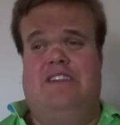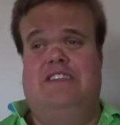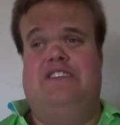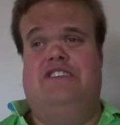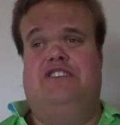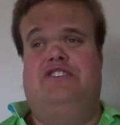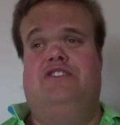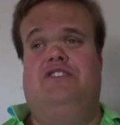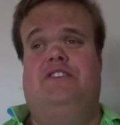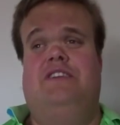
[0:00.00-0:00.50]

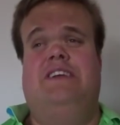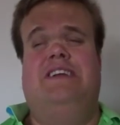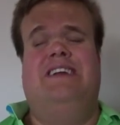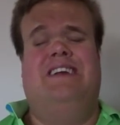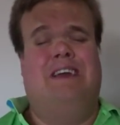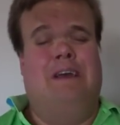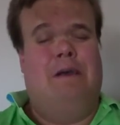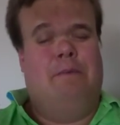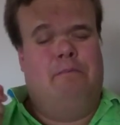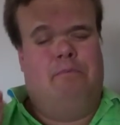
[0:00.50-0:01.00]
this journey.
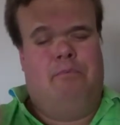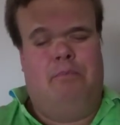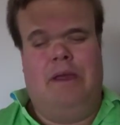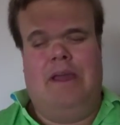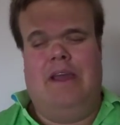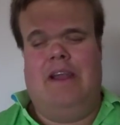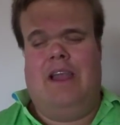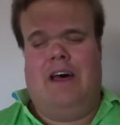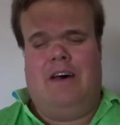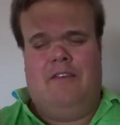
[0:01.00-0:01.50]

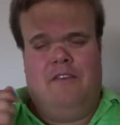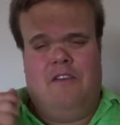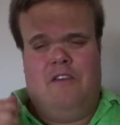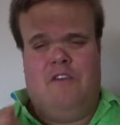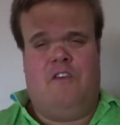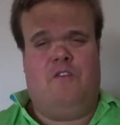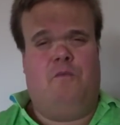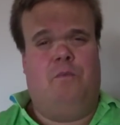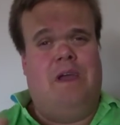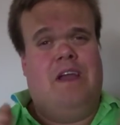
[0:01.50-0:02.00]
Big love and
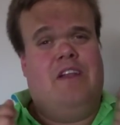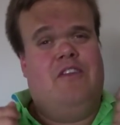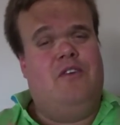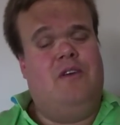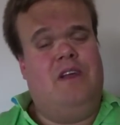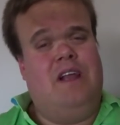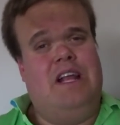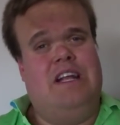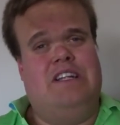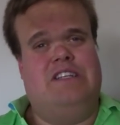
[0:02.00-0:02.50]
respect
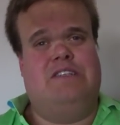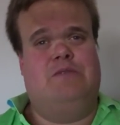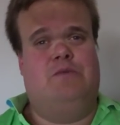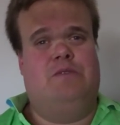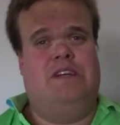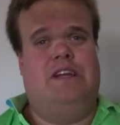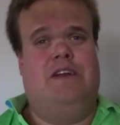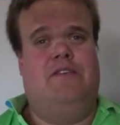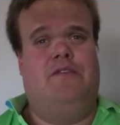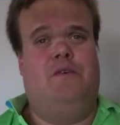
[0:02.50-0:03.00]
to each
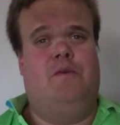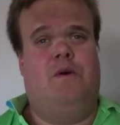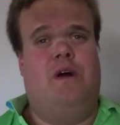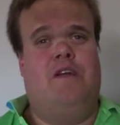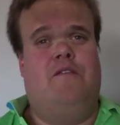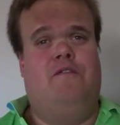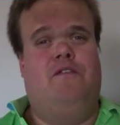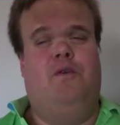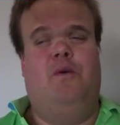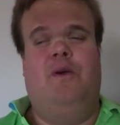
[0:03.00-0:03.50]
and every one
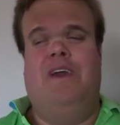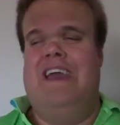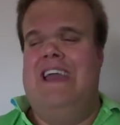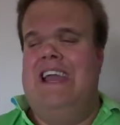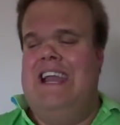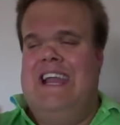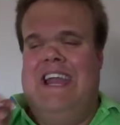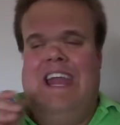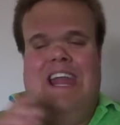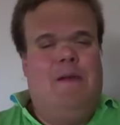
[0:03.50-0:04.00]
of you.
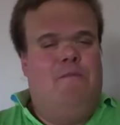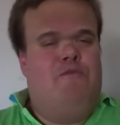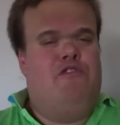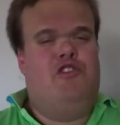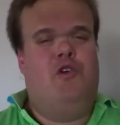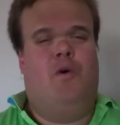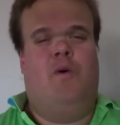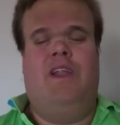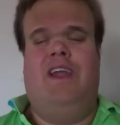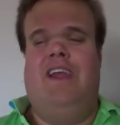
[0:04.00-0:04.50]
Keep
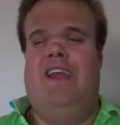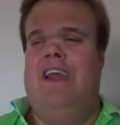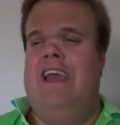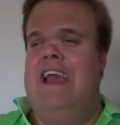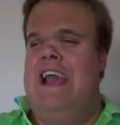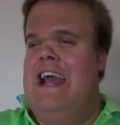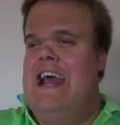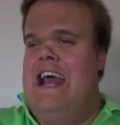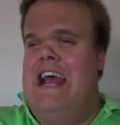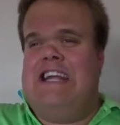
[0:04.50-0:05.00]
joining.
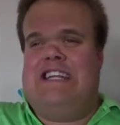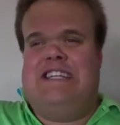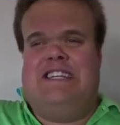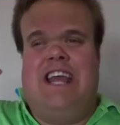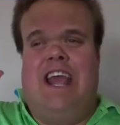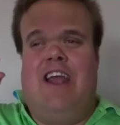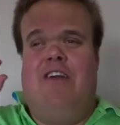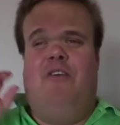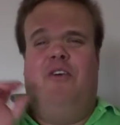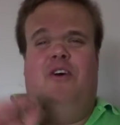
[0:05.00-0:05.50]

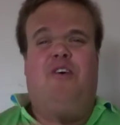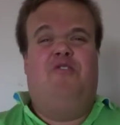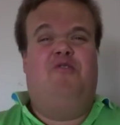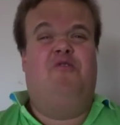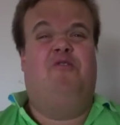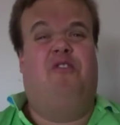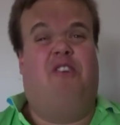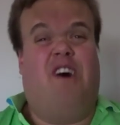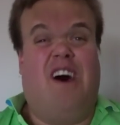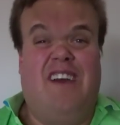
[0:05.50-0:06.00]
Hashtag road
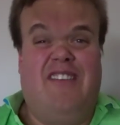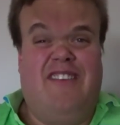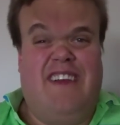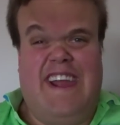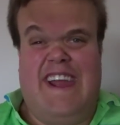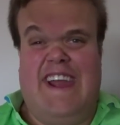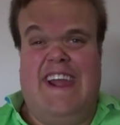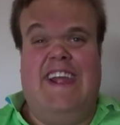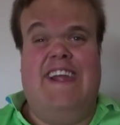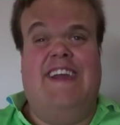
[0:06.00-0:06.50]
to
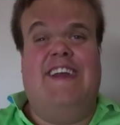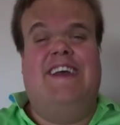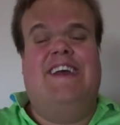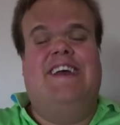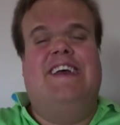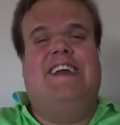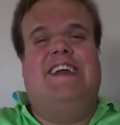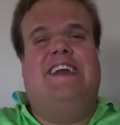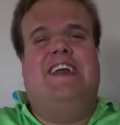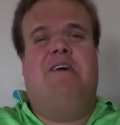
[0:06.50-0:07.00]
5K.
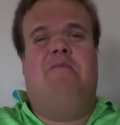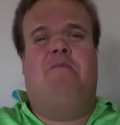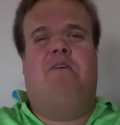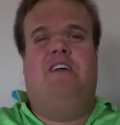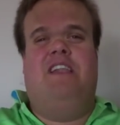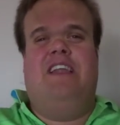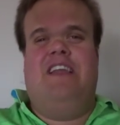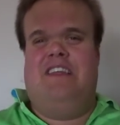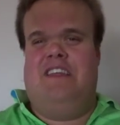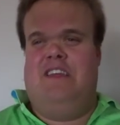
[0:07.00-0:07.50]
Come
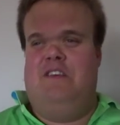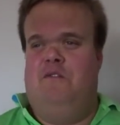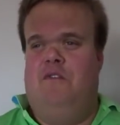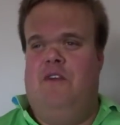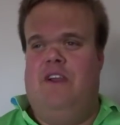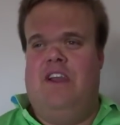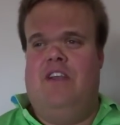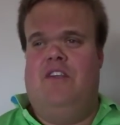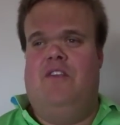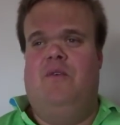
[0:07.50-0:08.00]
on, let's see if
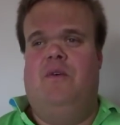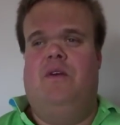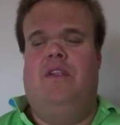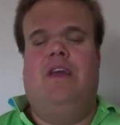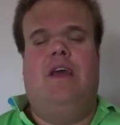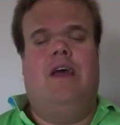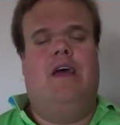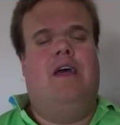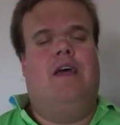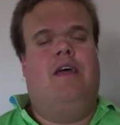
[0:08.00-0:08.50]
we can do it.
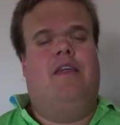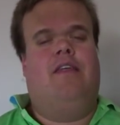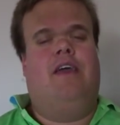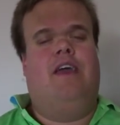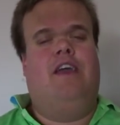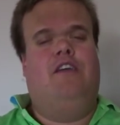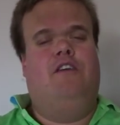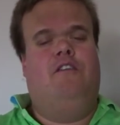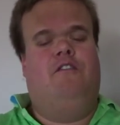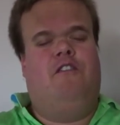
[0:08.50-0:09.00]

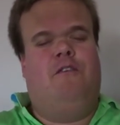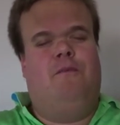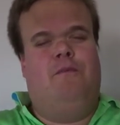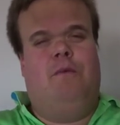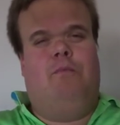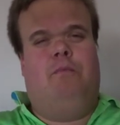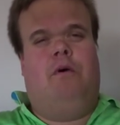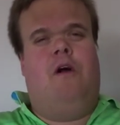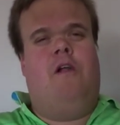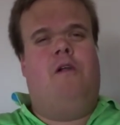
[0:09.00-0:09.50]
Thank you from
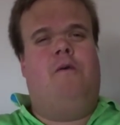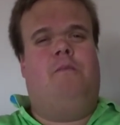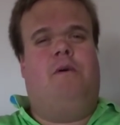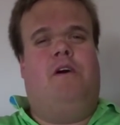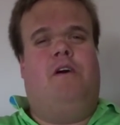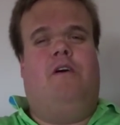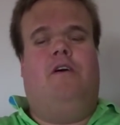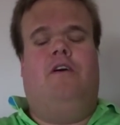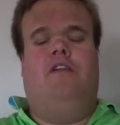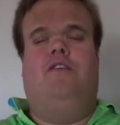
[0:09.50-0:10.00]
the bottom of
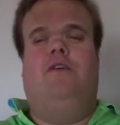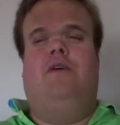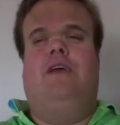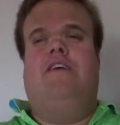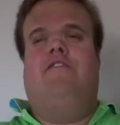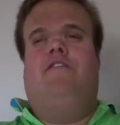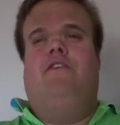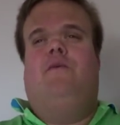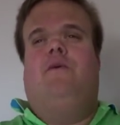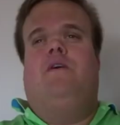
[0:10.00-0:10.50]
my heart to
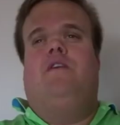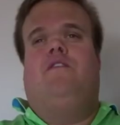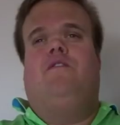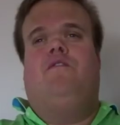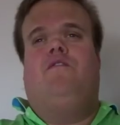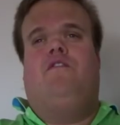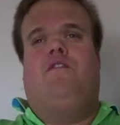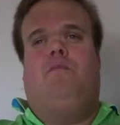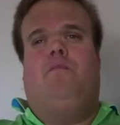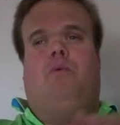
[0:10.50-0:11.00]
everyone who
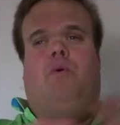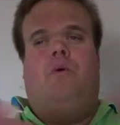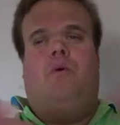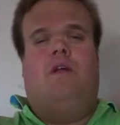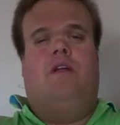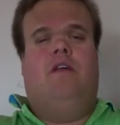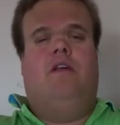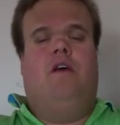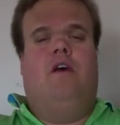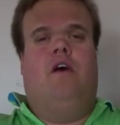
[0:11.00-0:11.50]

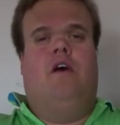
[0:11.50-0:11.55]
supported